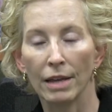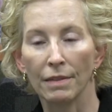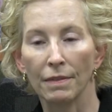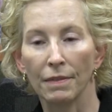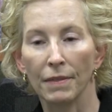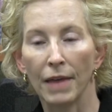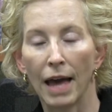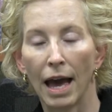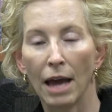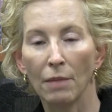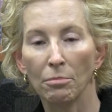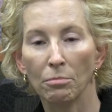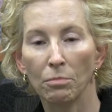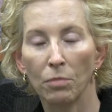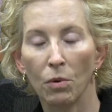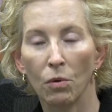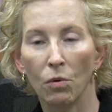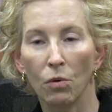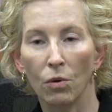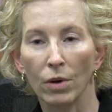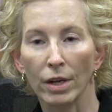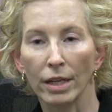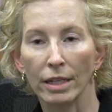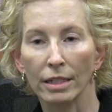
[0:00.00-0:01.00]
at that
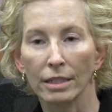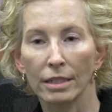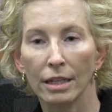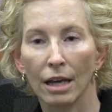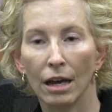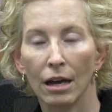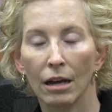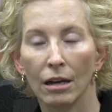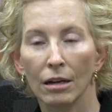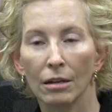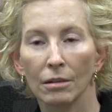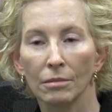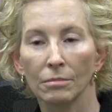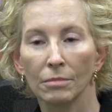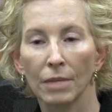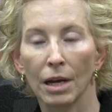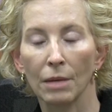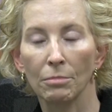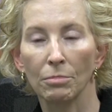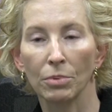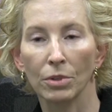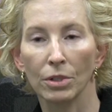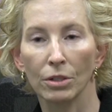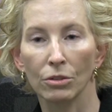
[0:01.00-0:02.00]
point,
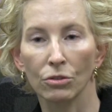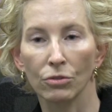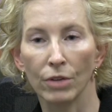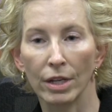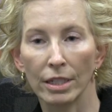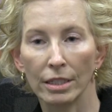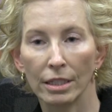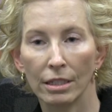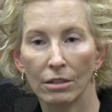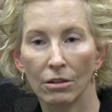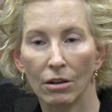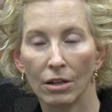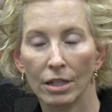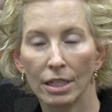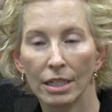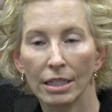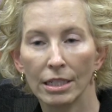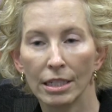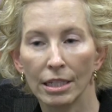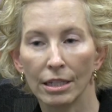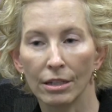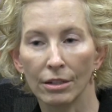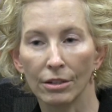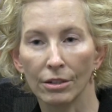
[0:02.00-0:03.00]
I put a dressing on
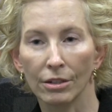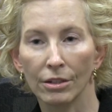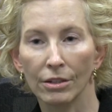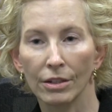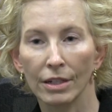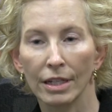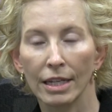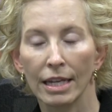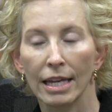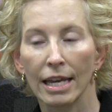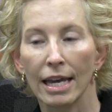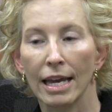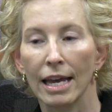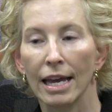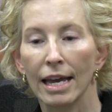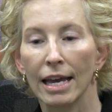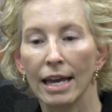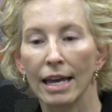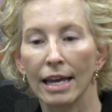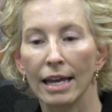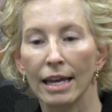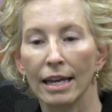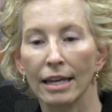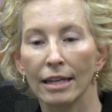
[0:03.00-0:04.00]
his ear,
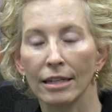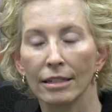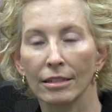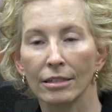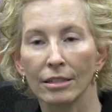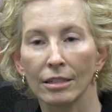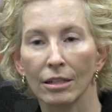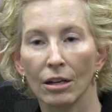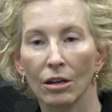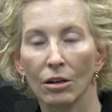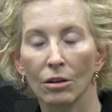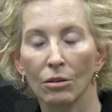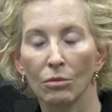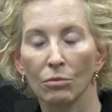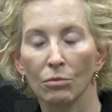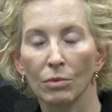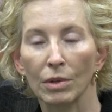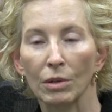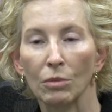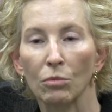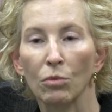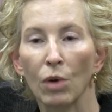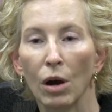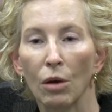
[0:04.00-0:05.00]
and
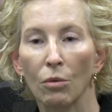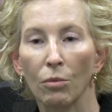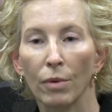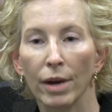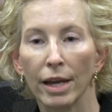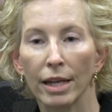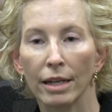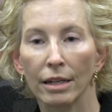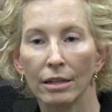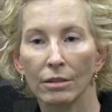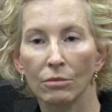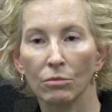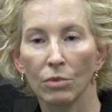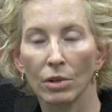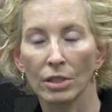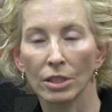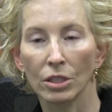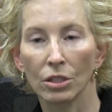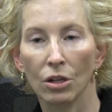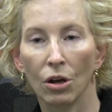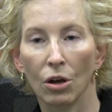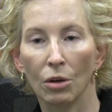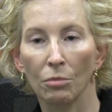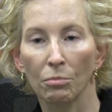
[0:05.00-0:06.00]
we awaited what's
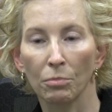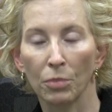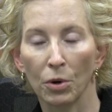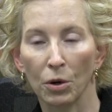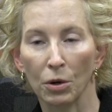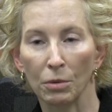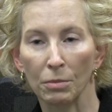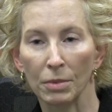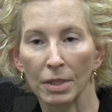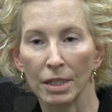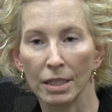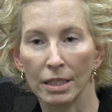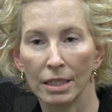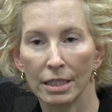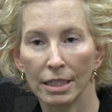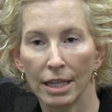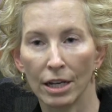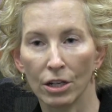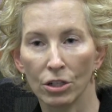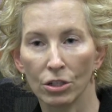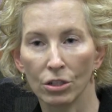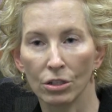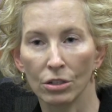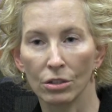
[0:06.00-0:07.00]
called permanent
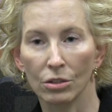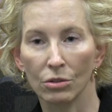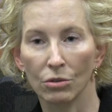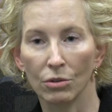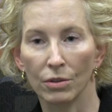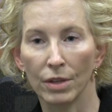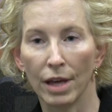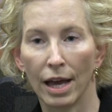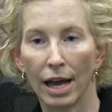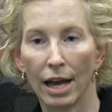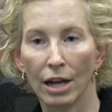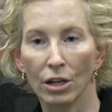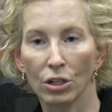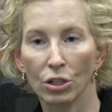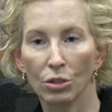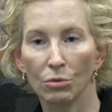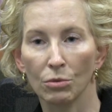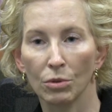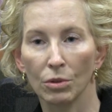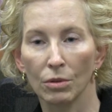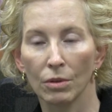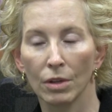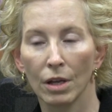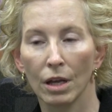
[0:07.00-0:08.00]
sections, or the
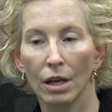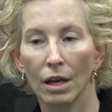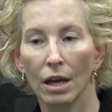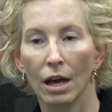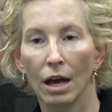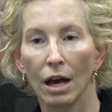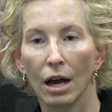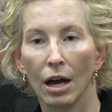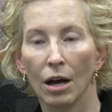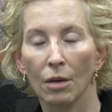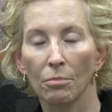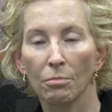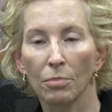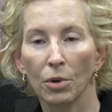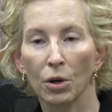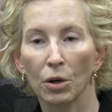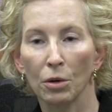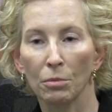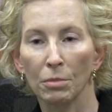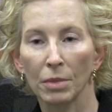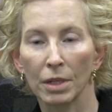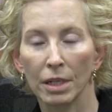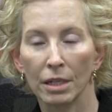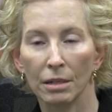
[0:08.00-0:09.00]
actual
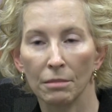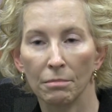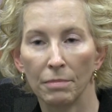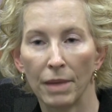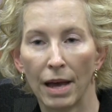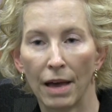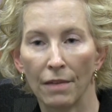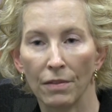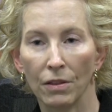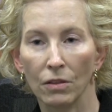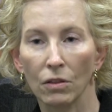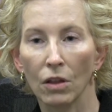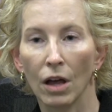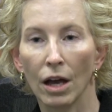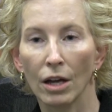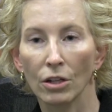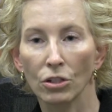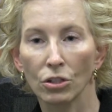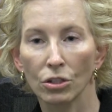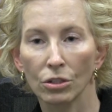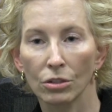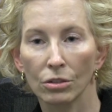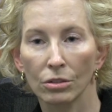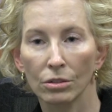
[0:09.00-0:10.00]
permanent
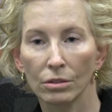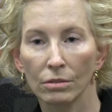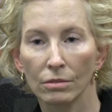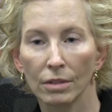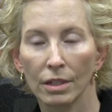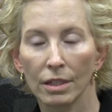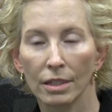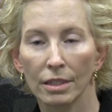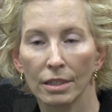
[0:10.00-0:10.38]
pathological